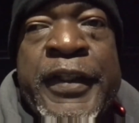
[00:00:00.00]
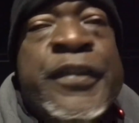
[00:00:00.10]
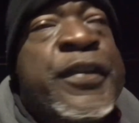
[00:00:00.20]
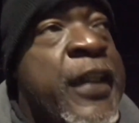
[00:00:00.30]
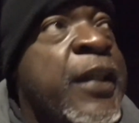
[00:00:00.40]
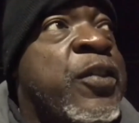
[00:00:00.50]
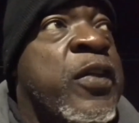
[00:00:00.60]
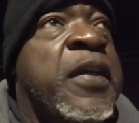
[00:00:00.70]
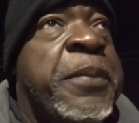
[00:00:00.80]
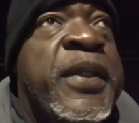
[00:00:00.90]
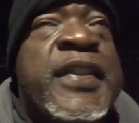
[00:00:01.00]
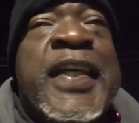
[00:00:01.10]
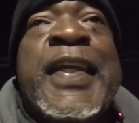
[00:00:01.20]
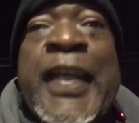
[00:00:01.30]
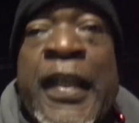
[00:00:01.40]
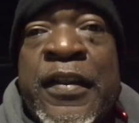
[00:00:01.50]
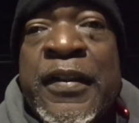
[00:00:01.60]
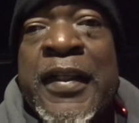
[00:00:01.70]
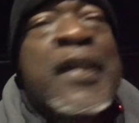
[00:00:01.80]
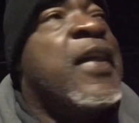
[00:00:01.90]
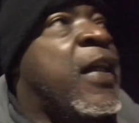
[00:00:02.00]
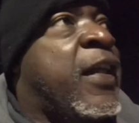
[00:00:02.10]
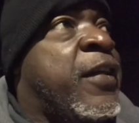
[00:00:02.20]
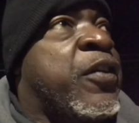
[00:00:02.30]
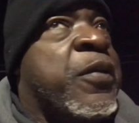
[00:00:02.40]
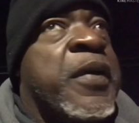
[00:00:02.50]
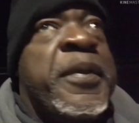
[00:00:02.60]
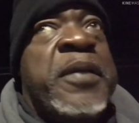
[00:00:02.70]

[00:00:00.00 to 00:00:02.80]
because things are going to be taken out and there's going to